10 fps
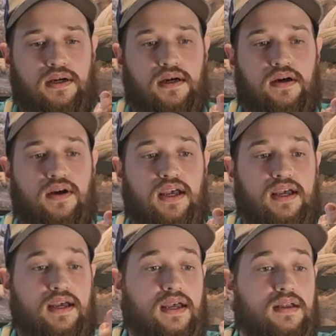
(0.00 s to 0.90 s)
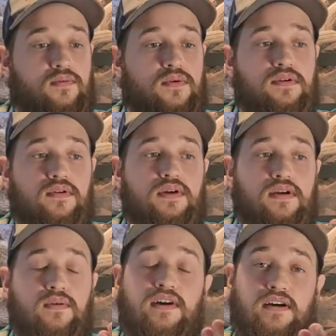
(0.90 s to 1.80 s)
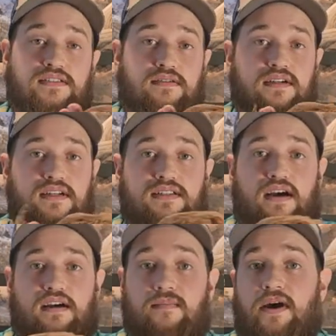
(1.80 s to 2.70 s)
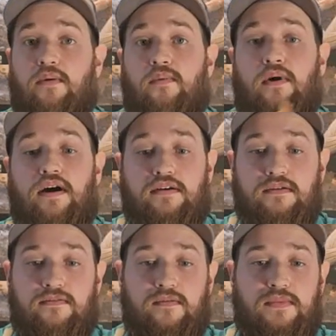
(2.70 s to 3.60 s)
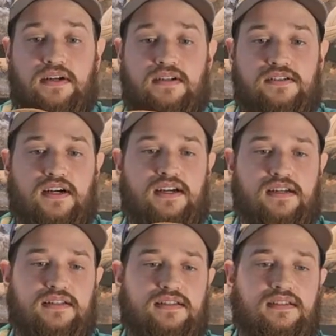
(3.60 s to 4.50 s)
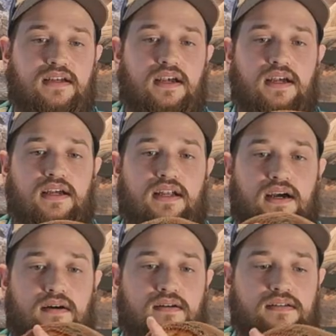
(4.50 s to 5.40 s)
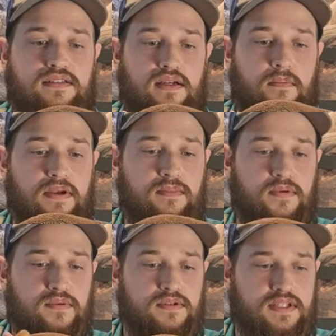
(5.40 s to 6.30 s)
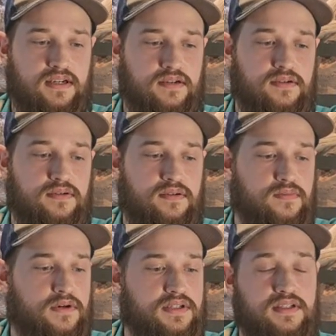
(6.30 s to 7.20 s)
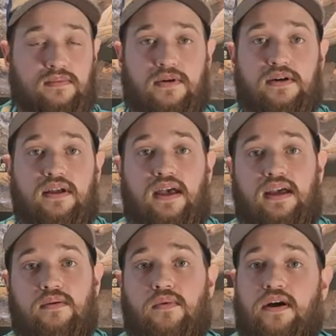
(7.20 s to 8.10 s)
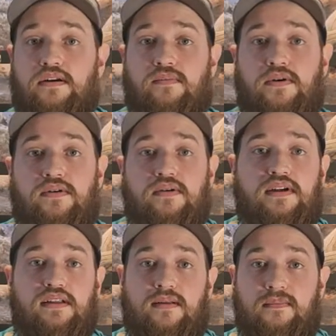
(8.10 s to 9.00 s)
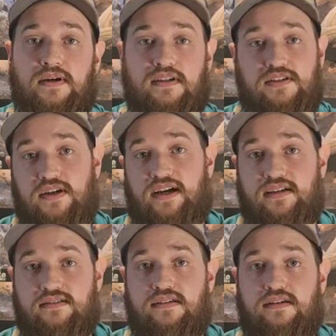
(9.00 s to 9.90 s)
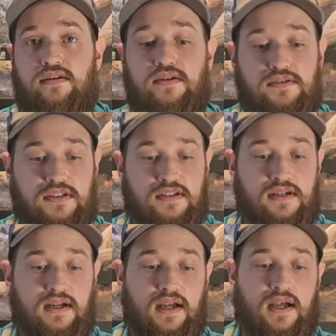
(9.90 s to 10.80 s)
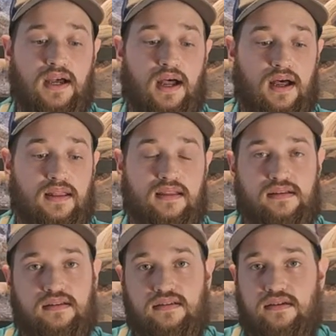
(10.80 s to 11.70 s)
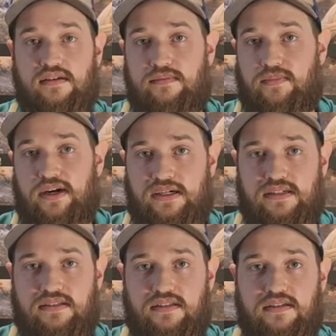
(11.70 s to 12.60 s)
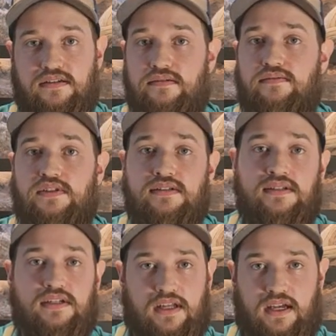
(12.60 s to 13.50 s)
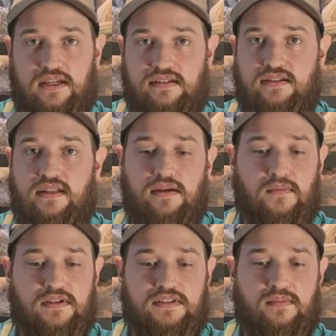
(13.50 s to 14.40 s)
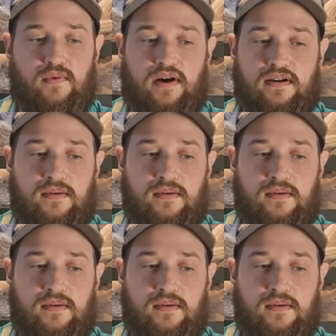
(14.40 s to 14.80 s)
Okay, and real quick, we're also going to talk about water for bearded dragons. Now, some people will tell you you want to put a water bowl in the bearded dragon's enclosure. This is a good practice to do just in case they want some water,